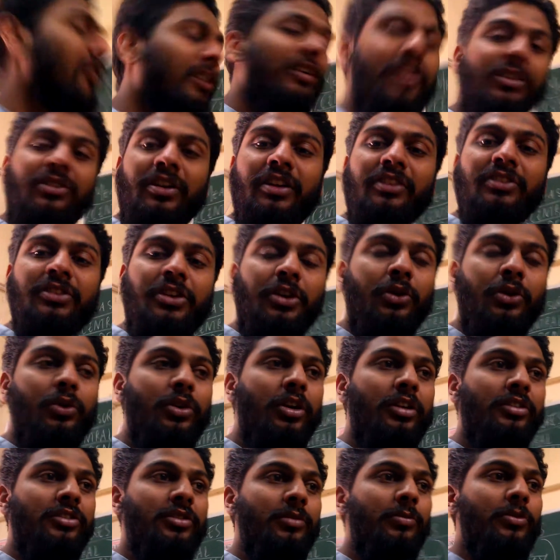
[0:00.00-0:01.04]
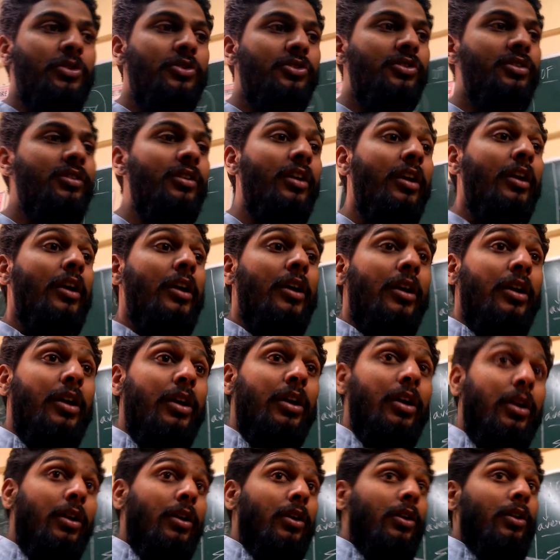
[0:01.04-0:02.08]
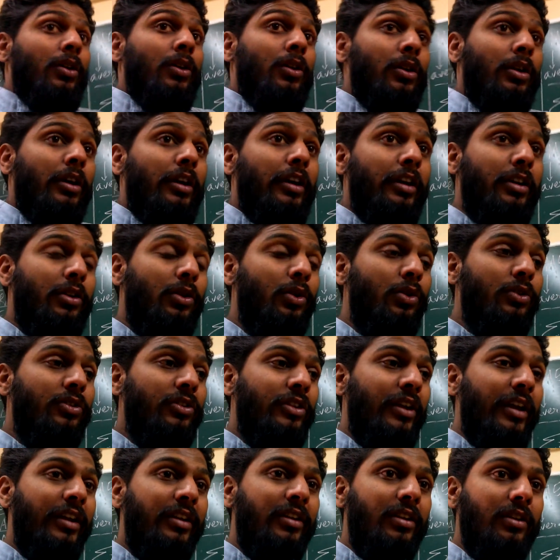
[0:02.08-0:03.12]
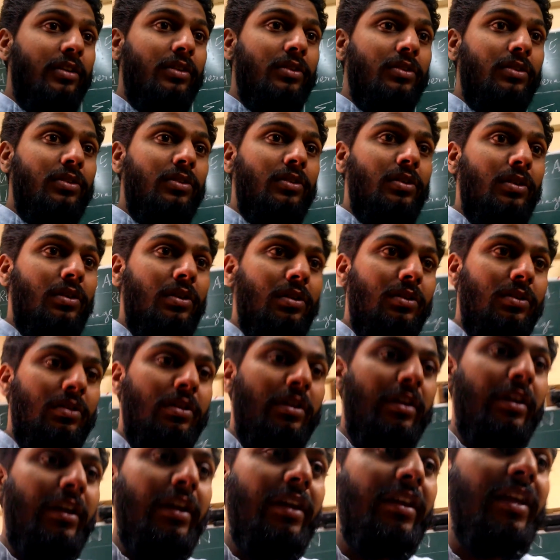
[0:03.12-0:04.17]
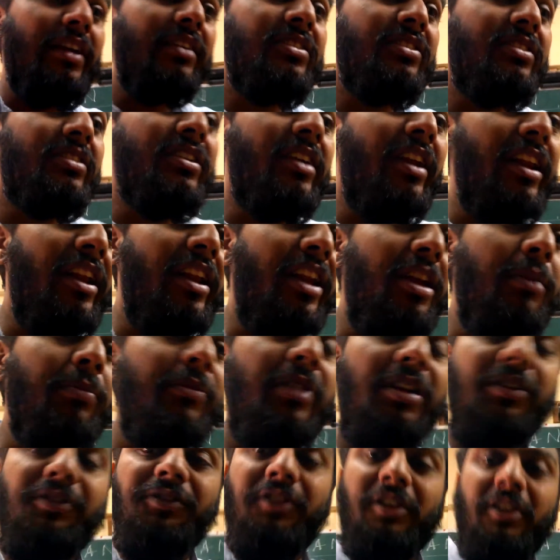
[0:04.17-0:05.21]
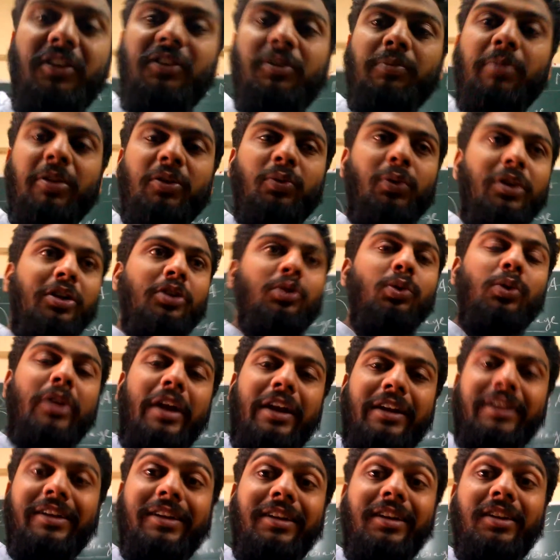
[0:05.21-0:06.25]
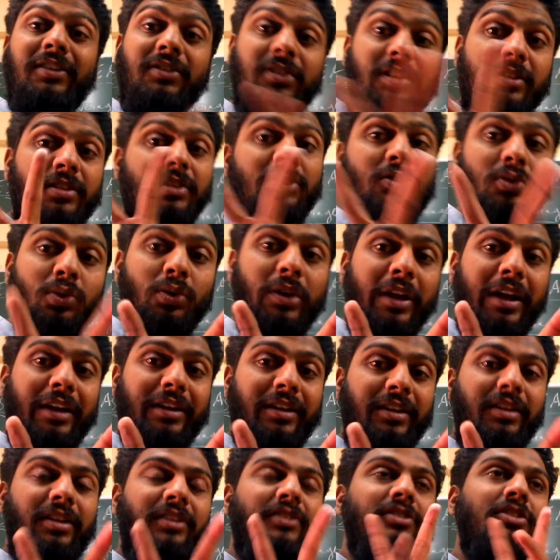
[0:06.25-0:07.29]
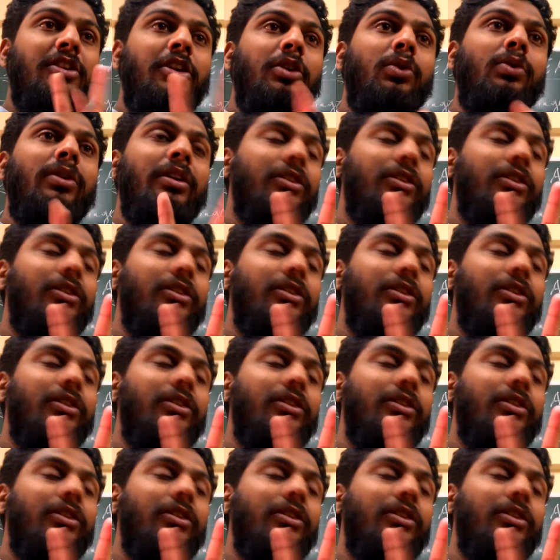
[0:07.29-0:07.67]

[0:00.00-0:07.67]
understand skewed distribution, it looks at an extreme difference between two categories. This is two categories. Skewed